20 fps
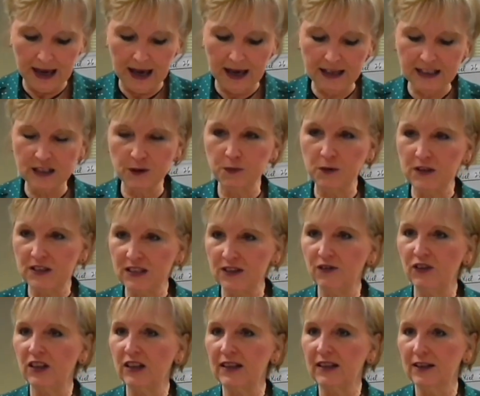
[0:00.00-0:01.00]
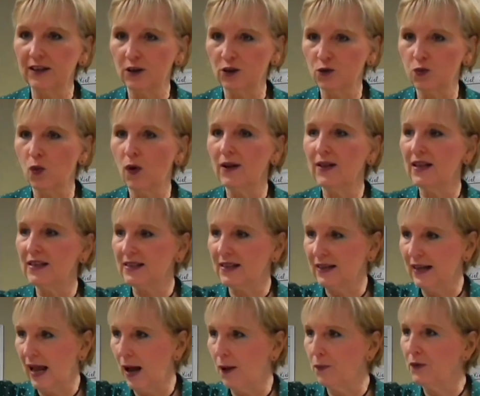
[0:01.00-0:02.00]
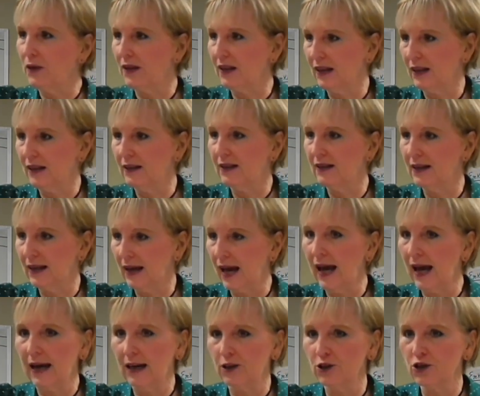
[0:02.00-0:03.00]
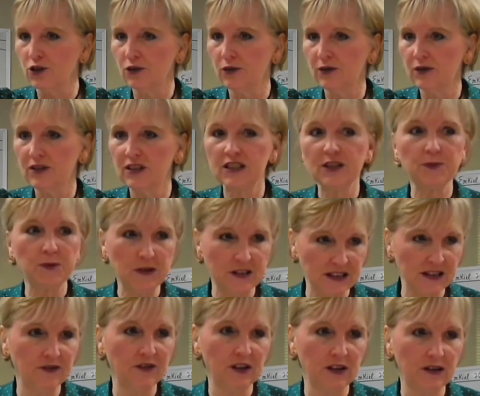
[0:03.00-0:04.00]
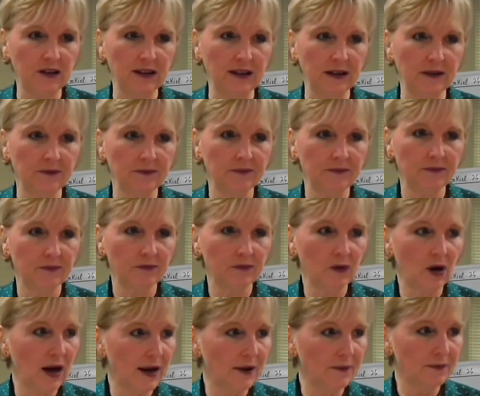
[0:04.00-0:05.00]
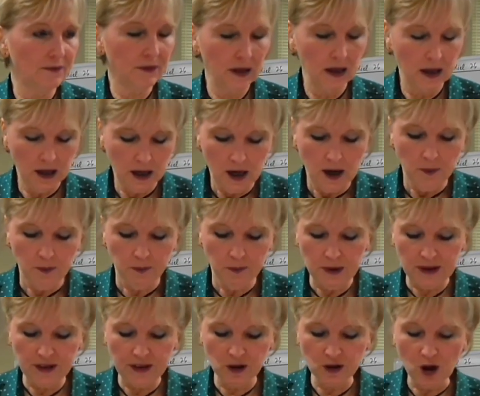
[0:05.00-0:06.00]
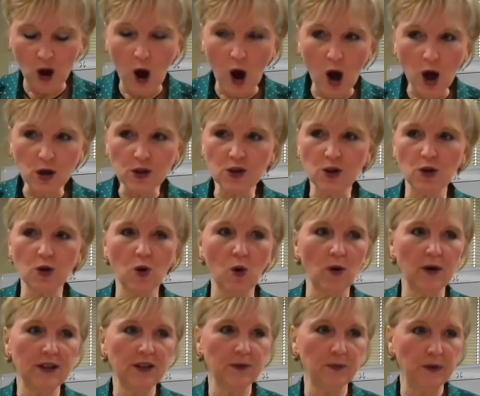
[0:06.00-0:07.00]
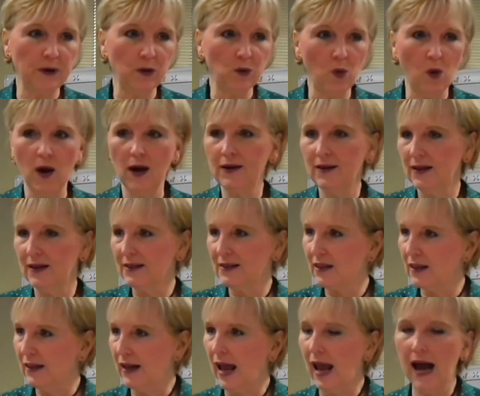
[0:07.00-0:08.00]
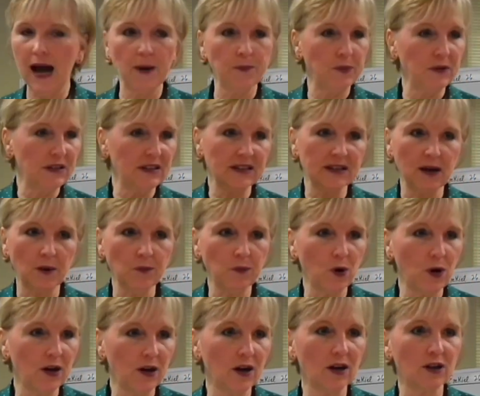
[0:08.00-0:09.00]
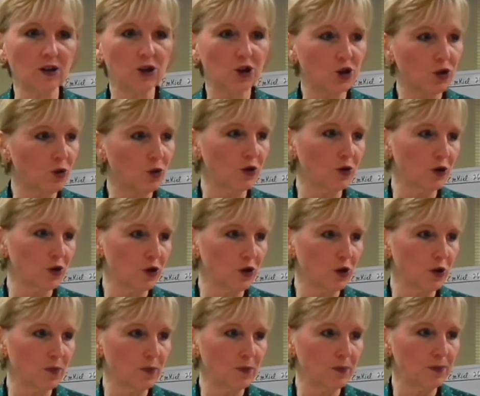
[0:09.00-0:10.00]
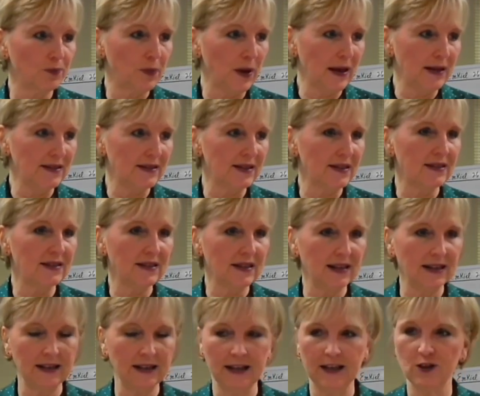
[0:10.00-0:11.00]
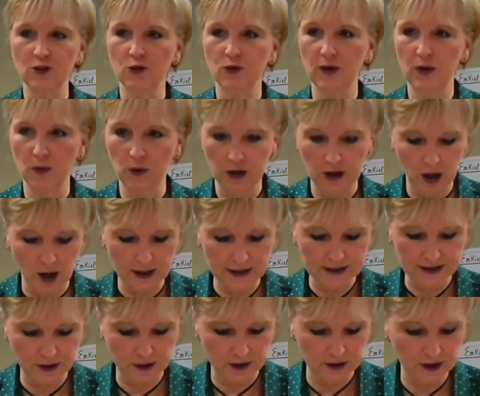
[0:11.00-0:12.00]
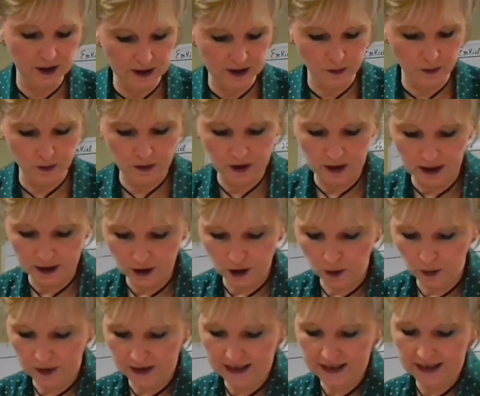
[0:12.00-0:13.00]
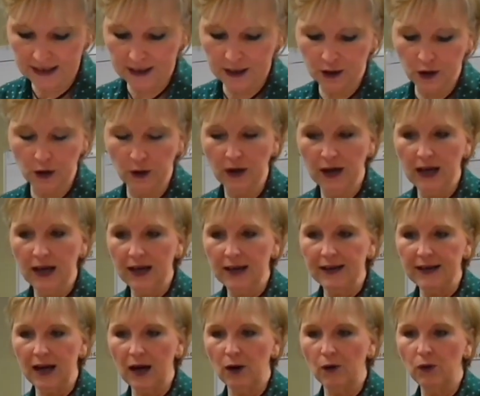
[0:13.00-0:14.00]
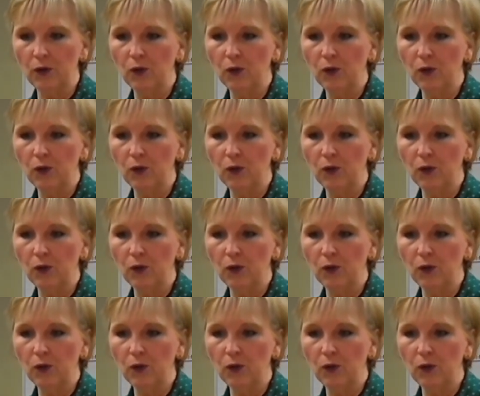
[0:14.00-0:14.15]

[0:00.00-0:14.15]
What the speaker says: specifically, there's one that's going to happen at the end of the age, specifically, right? But there's also going to be one that's going to happen somewhere on a shorter term basis in history, where God is going to do what he's going to do. Now,